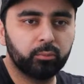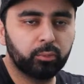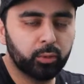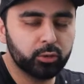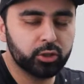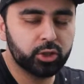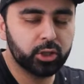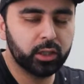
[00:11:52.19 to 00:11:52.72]

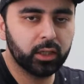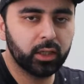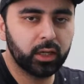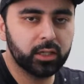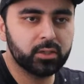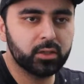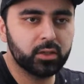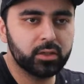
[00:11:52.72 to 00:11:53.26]
pushing
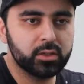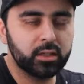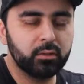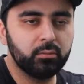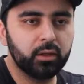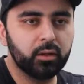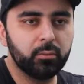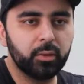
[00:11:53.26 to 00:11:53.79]
into the
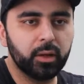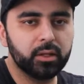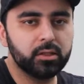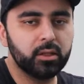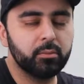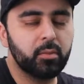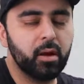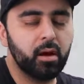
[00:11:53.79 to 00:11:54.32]
team compared
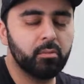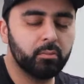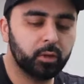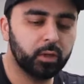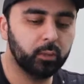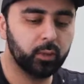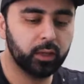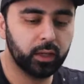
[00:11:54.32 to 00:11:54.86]
to the amount of
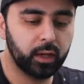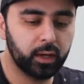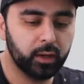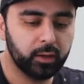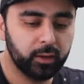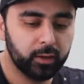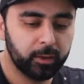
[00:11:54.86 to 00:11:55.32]
money we get.